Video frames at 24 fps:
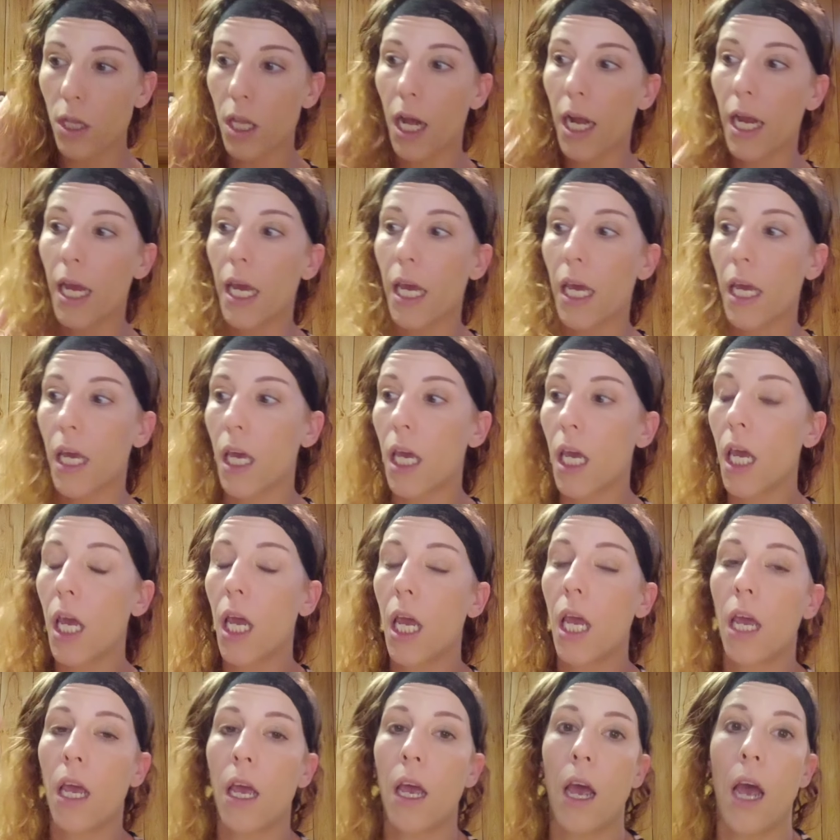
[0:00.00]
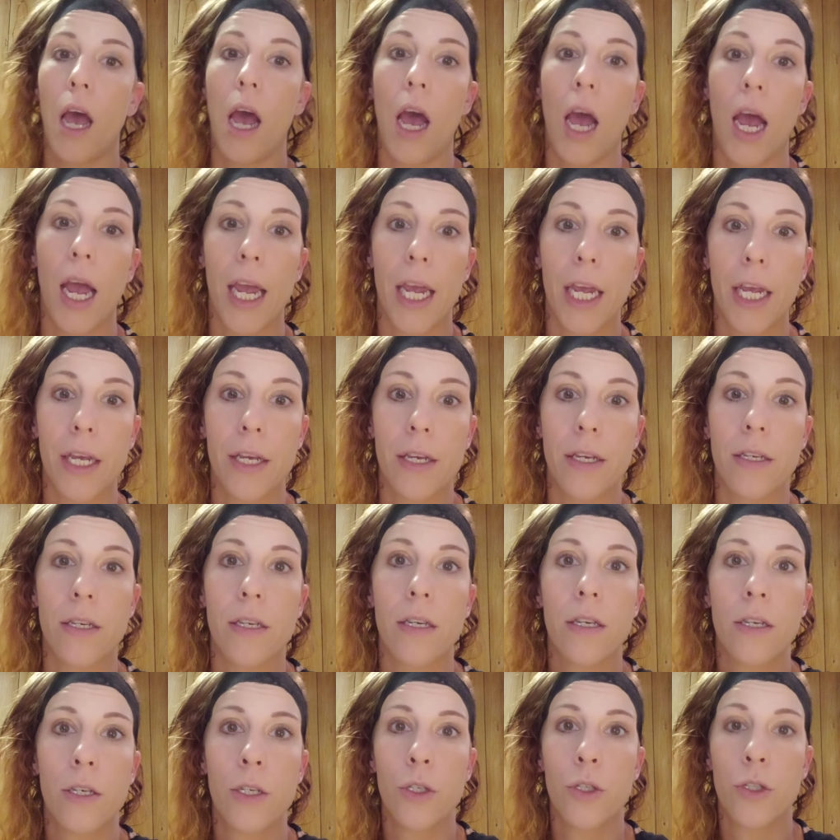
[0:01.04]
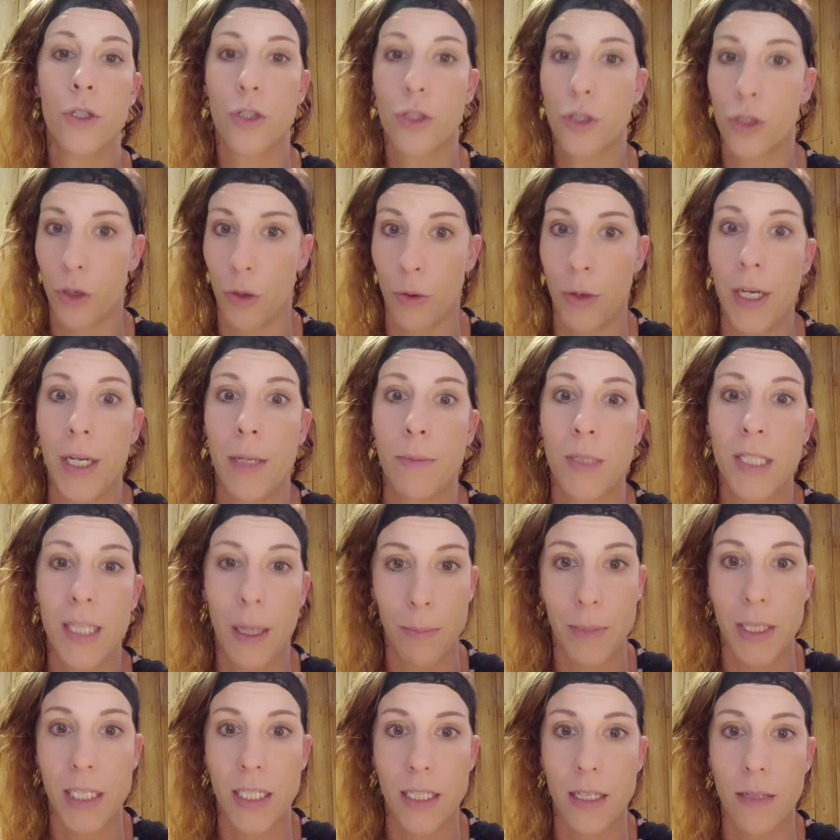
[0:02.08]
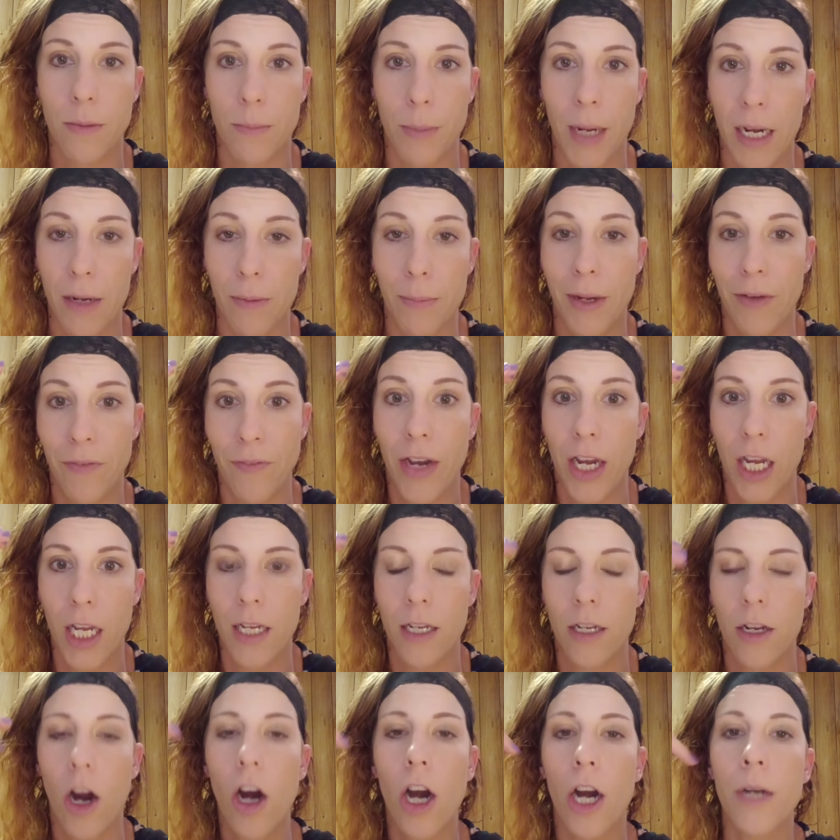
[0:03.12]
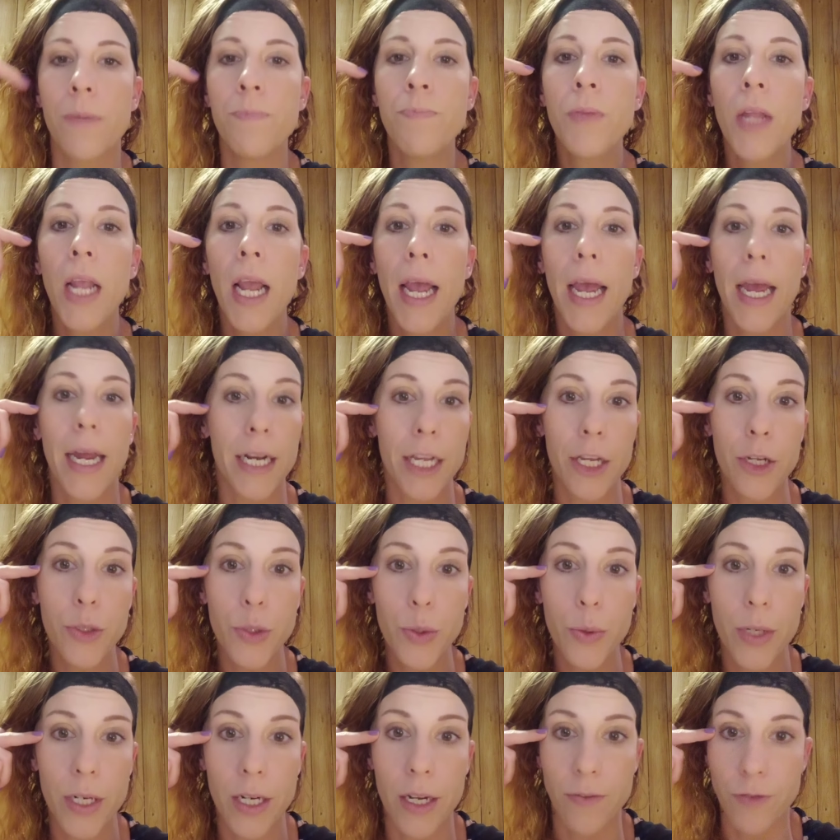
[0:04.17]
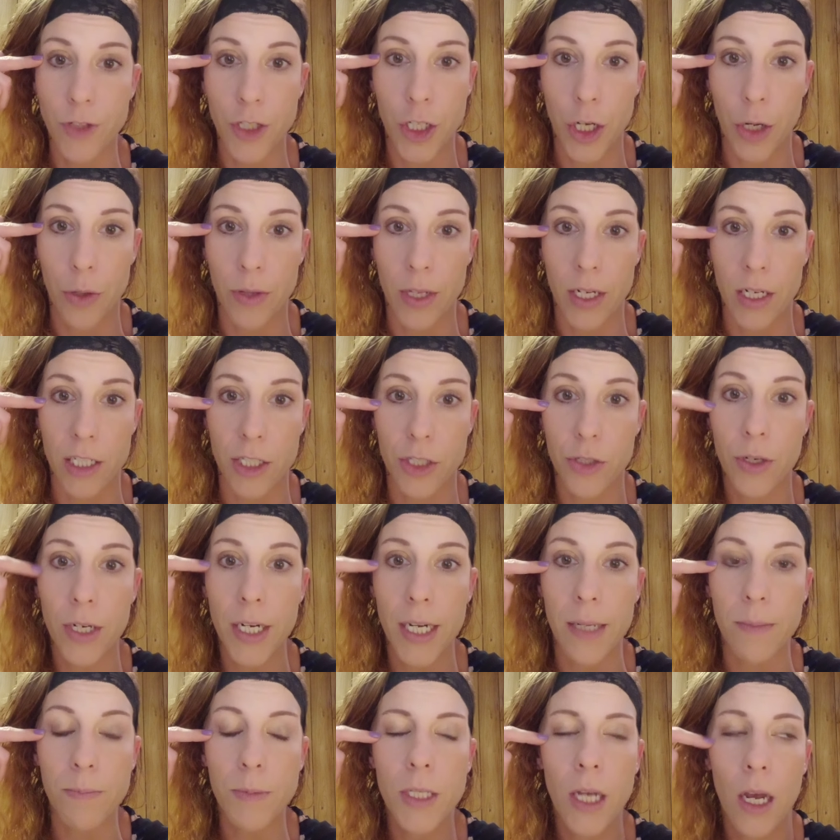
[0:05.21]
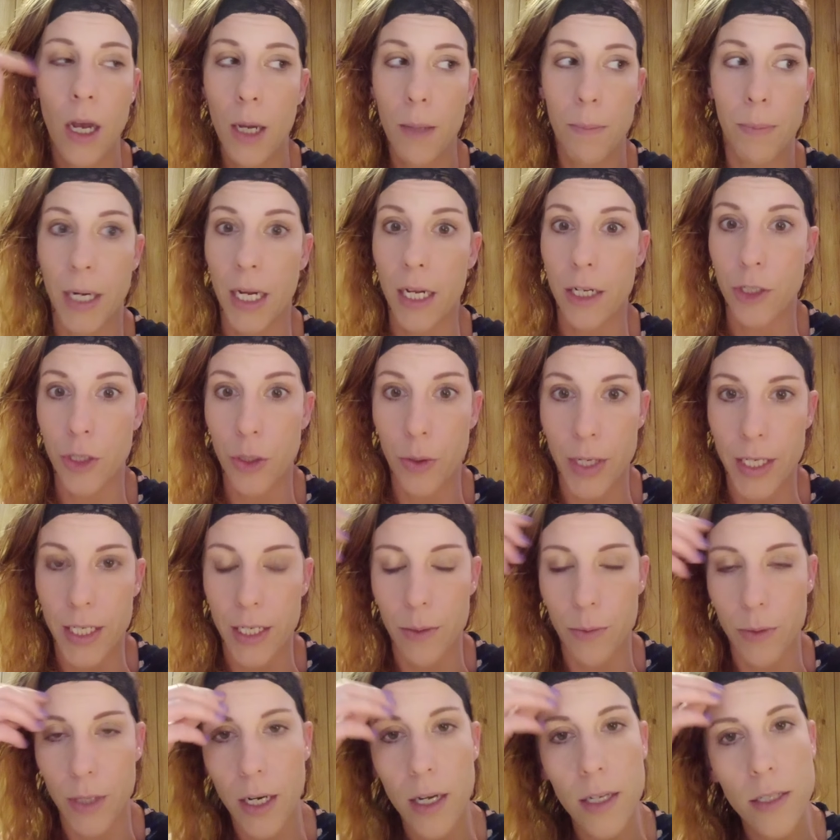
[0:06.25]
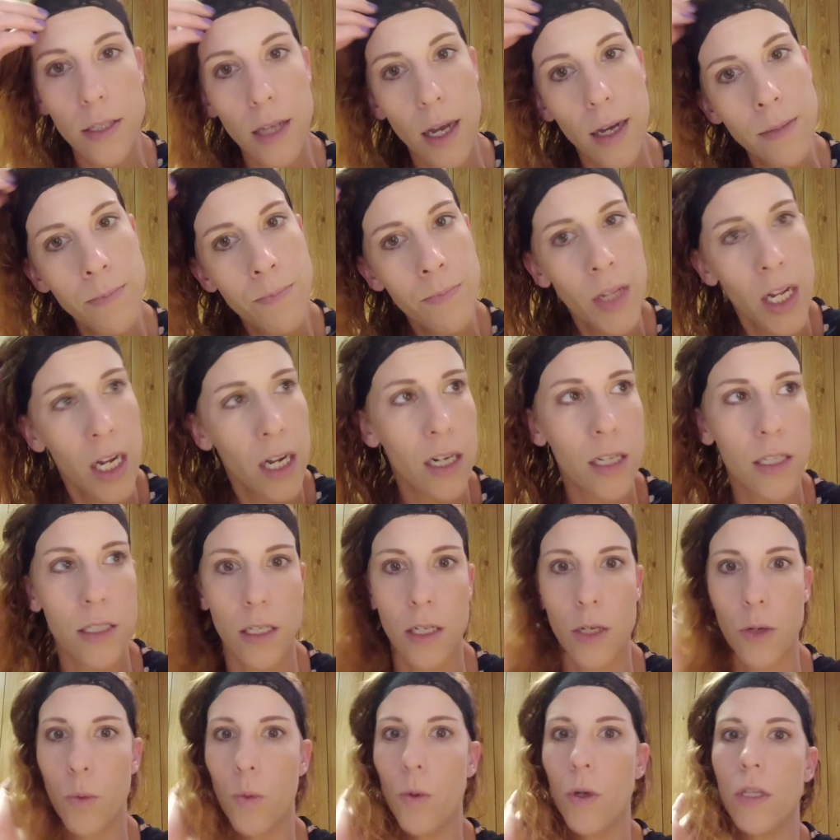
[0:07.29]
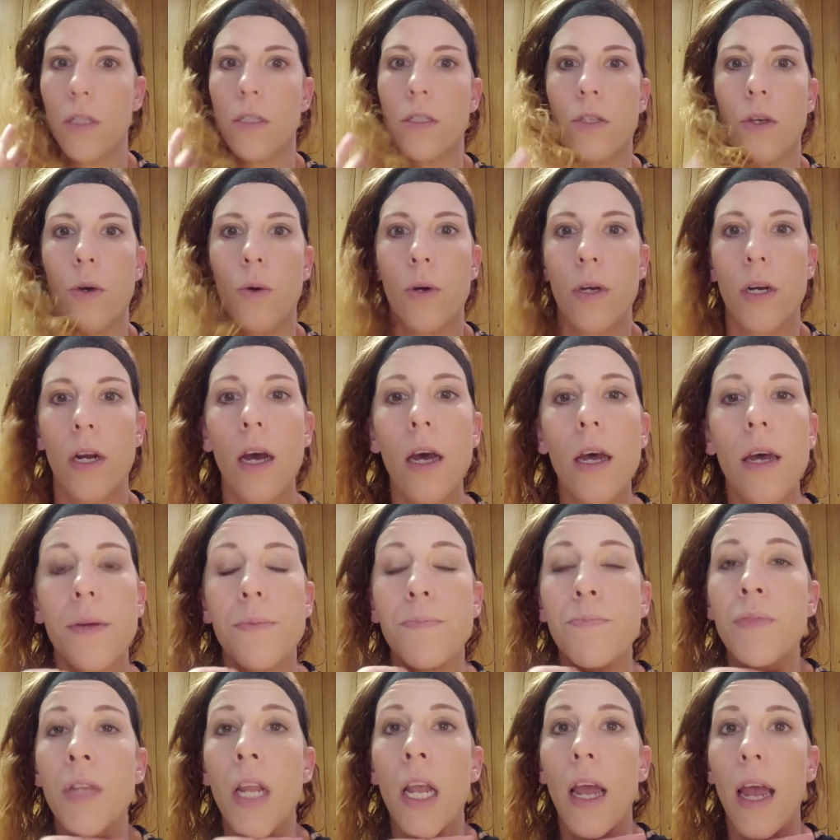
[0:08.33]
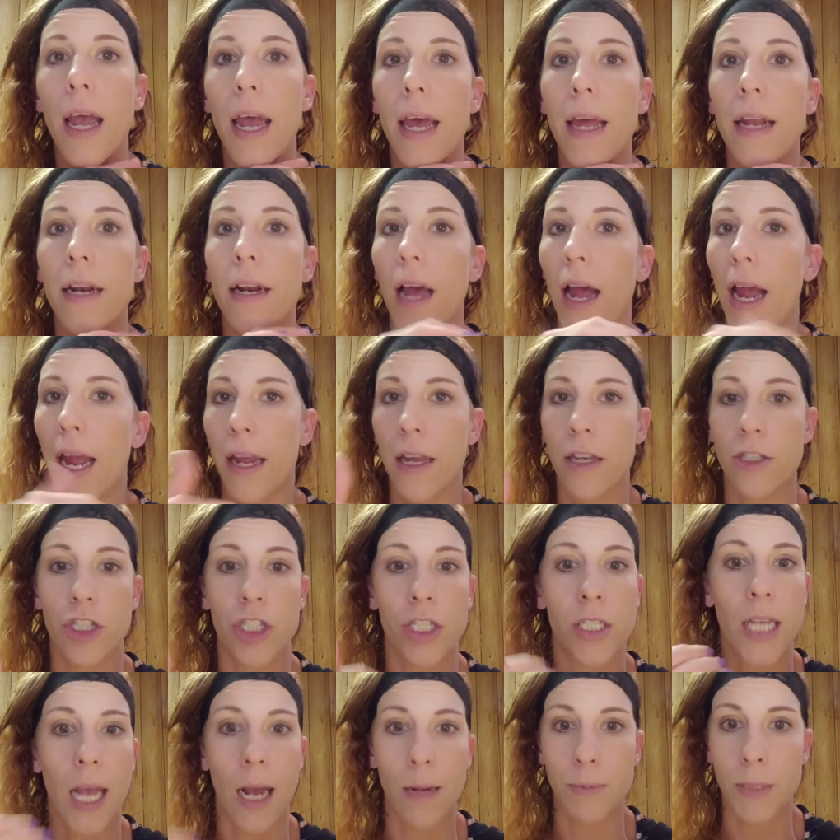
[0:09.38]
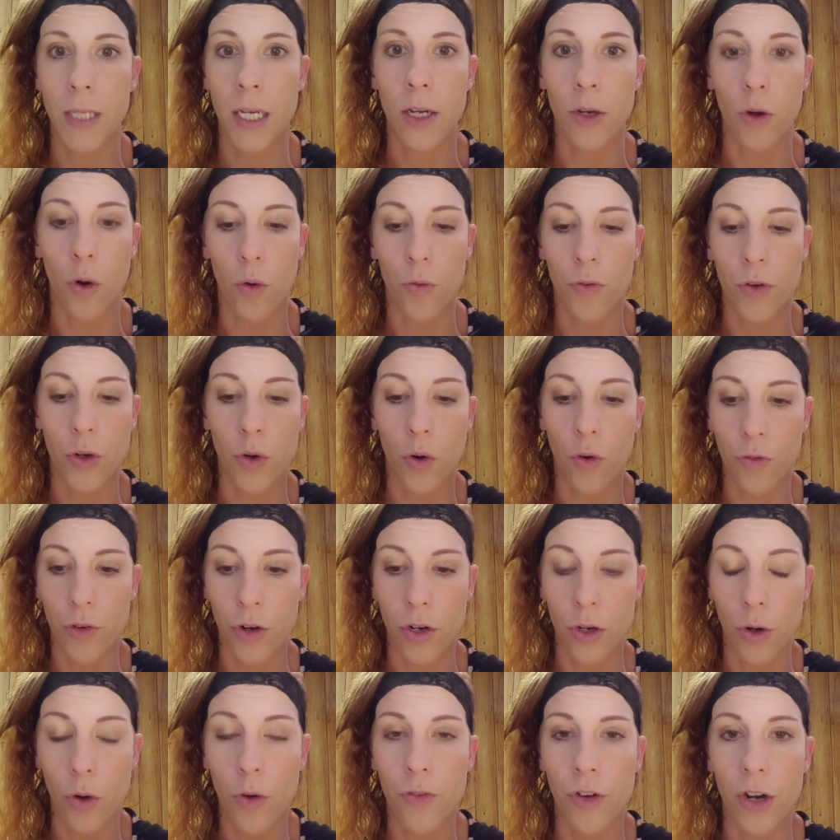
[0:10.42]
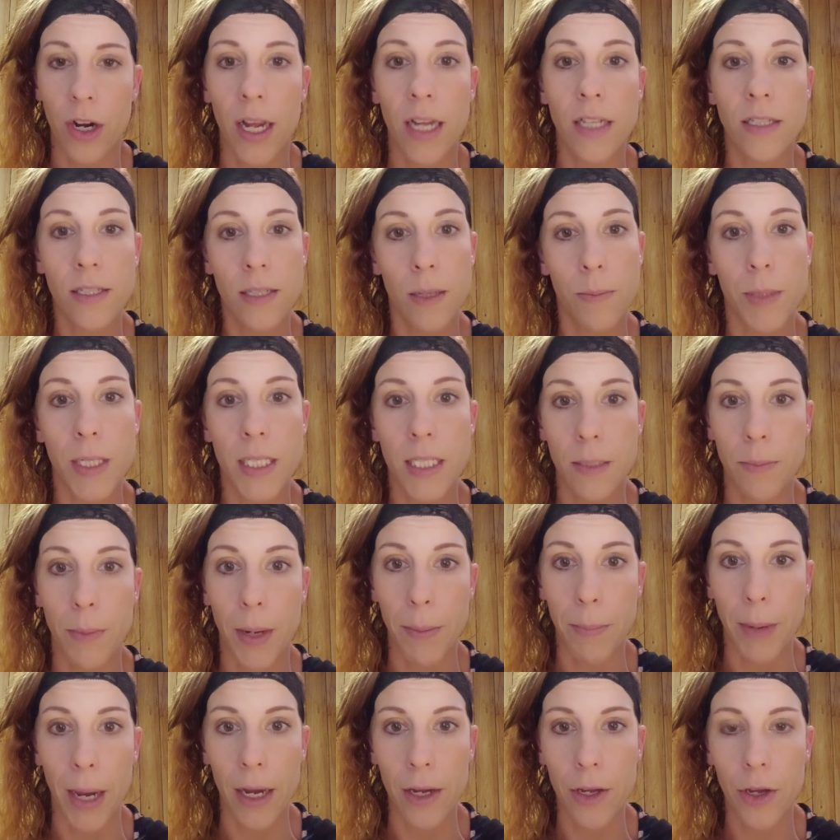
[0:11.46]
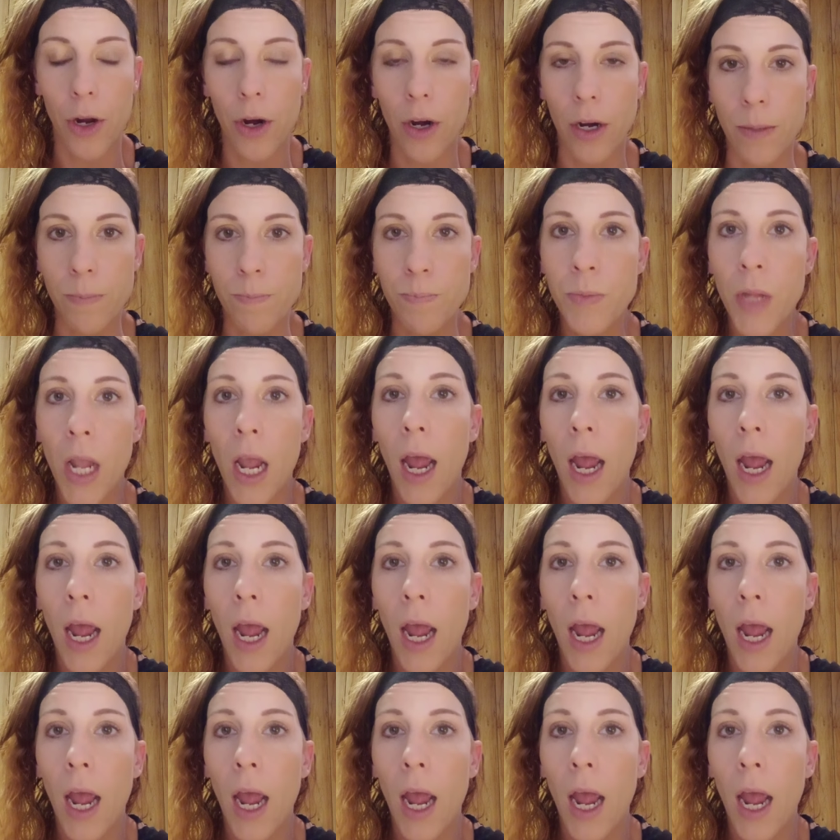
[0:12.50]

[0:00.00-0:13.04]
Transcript: like I screamed, somebody's in the back of my phone yard, and he knew enough to know that I screamed, but he had no idea what I said. He's like, what's going on? And I just kept saying over and over and over again, somebody's in my backyard.